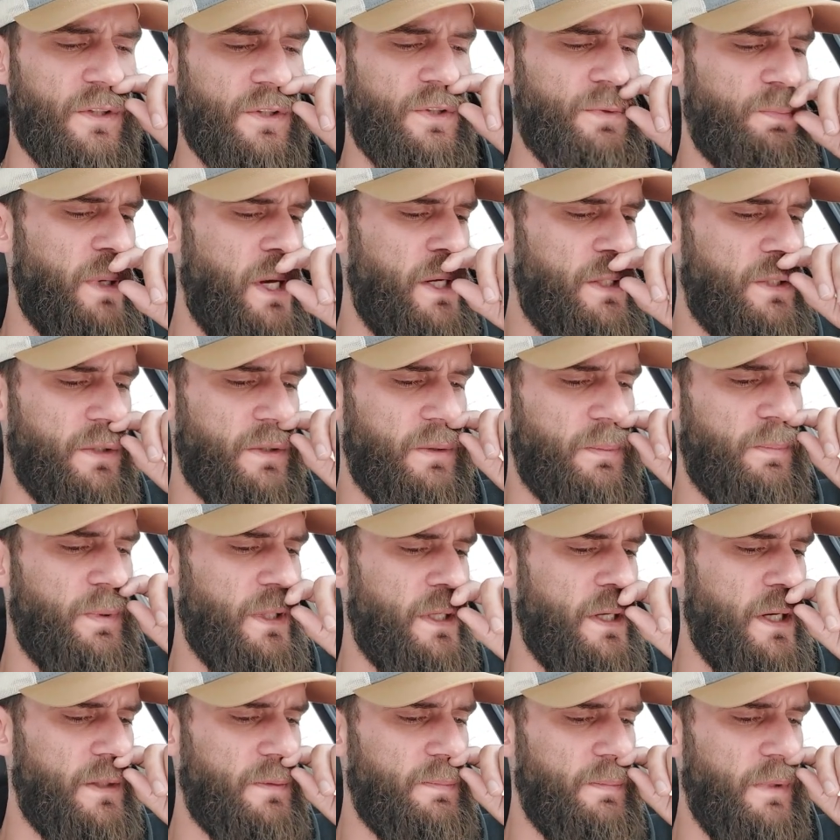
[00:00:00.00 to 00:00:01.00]
special
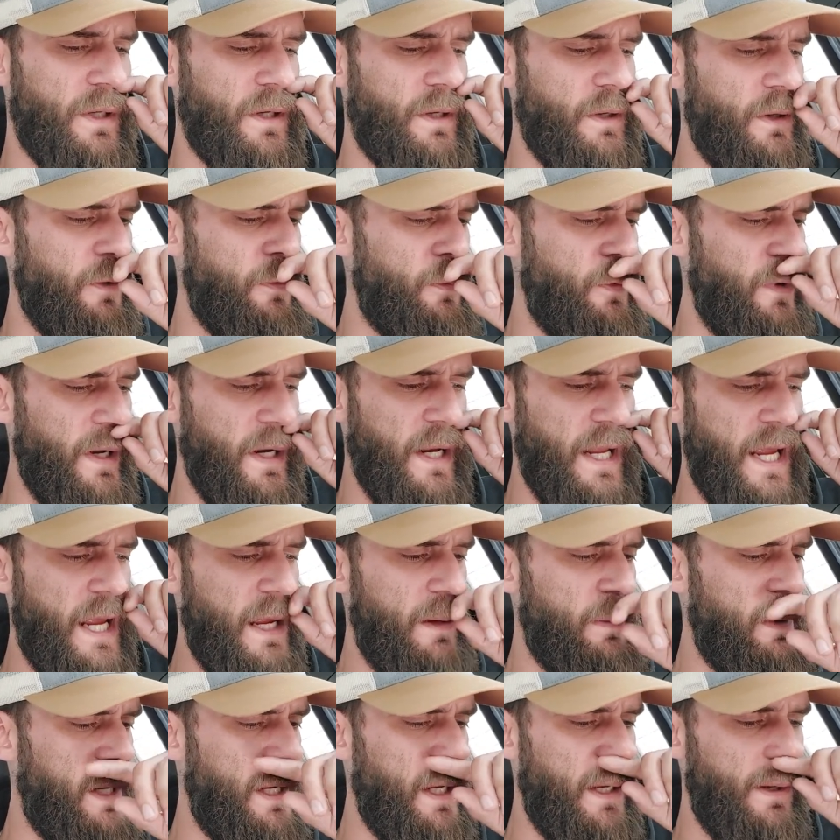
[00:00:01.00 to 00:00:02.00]
because my girlfriend
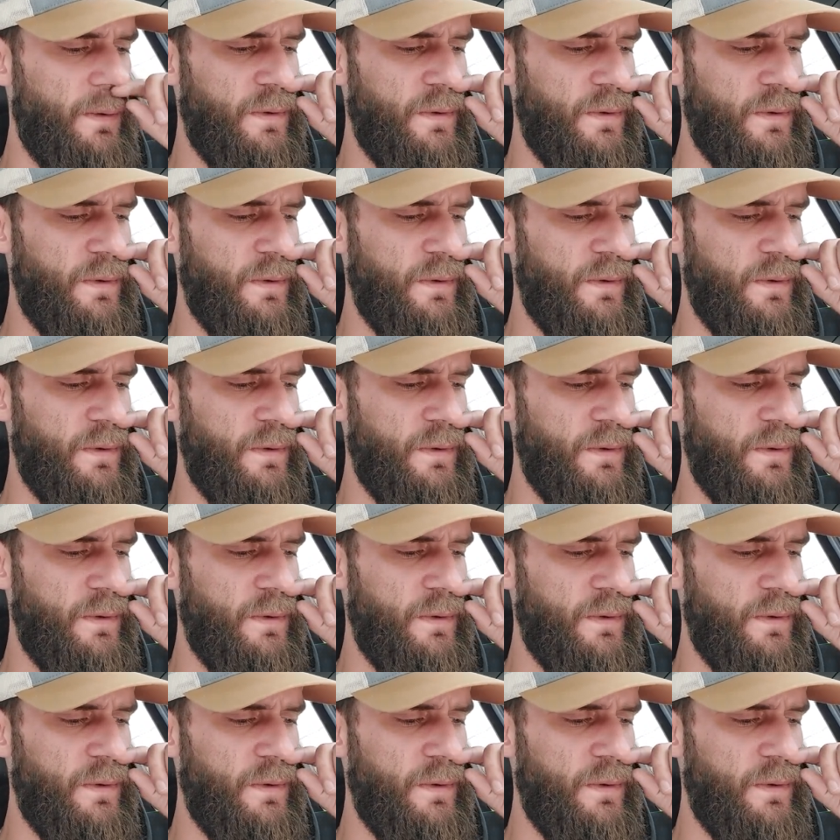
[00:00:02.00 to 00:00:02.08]
Amy,